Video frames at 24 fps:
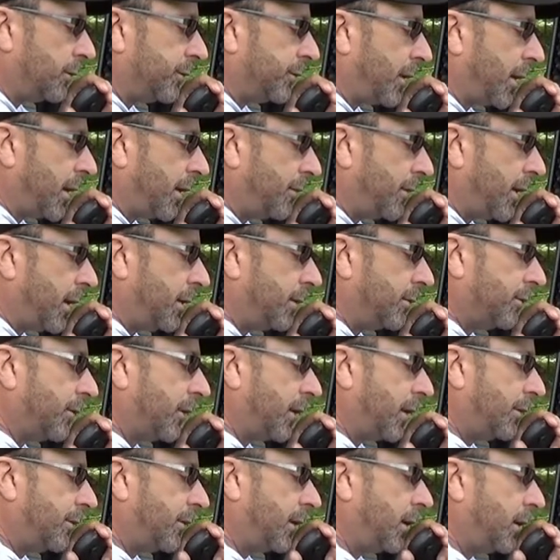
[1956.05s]
you're
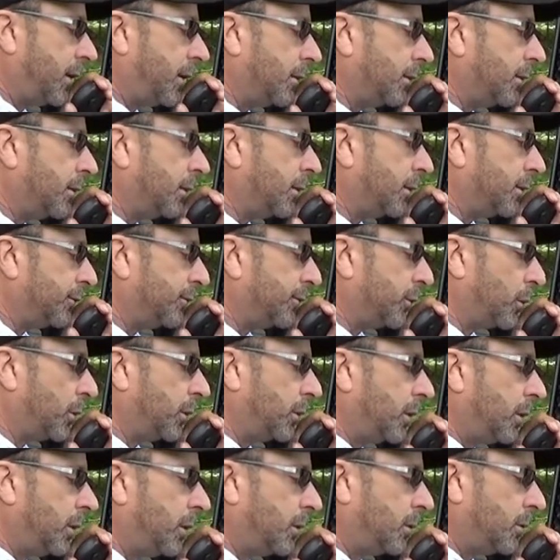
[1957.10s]
5858 here in the
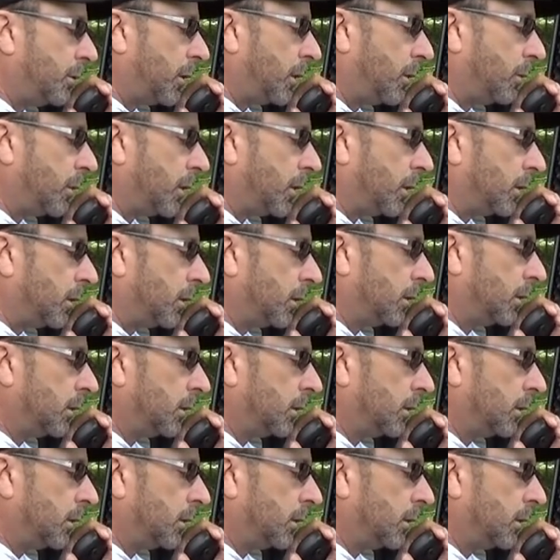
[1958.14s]
1421. Uh,